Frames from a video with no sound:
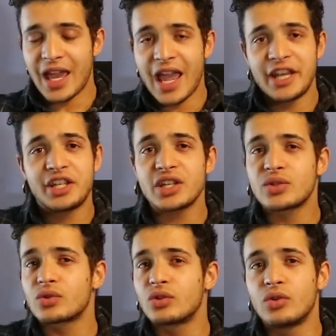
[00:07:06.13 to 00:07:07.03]
and
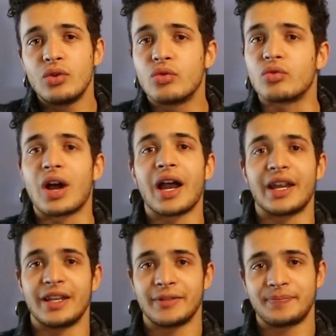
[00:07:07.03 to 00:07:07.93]
just
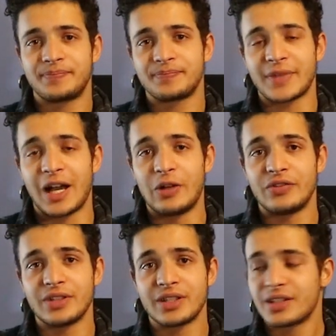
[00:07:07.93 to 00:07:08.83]
grind,
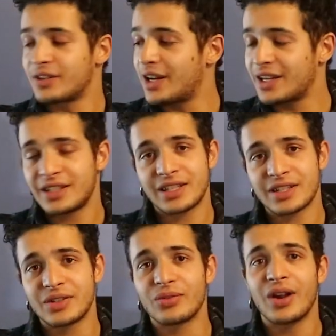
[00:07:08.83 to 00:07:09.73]
alphas. All right,
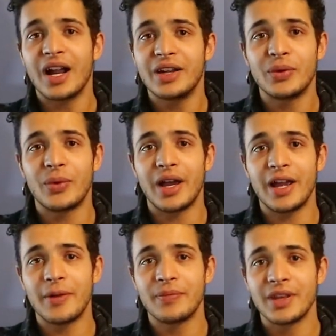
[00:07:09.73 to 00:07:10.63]
just grind
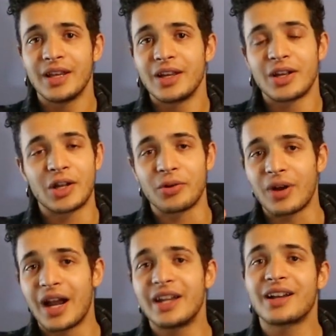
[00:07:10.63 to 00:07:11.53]
away.
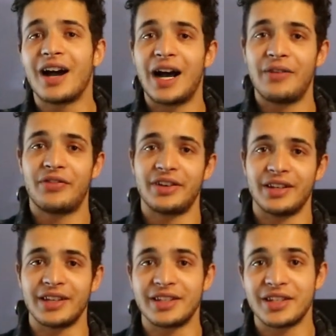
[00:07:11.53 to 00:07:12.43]
Grind
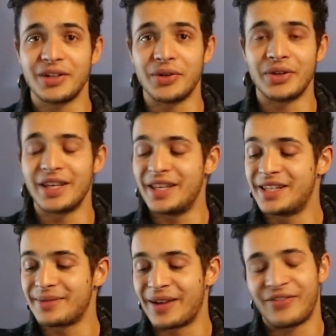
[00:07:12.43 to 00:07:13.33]
confidently too.
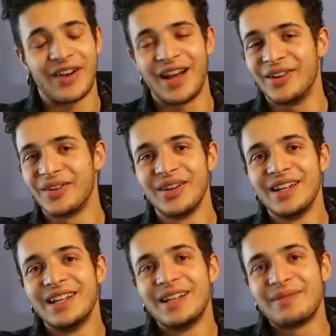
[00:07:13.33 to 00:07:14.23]
Is my final
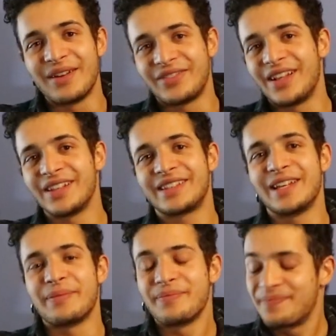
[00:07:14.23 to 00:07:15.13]

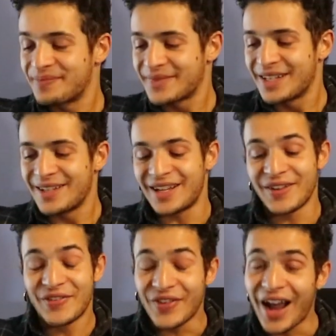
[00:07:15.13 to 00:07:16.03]
tip.
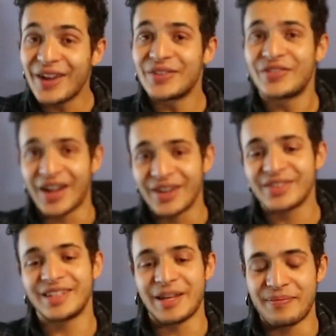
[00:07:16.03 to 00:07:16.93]
My final
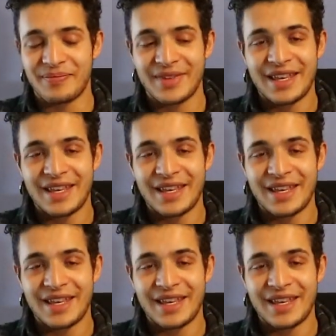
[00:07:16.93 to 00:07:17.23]
tip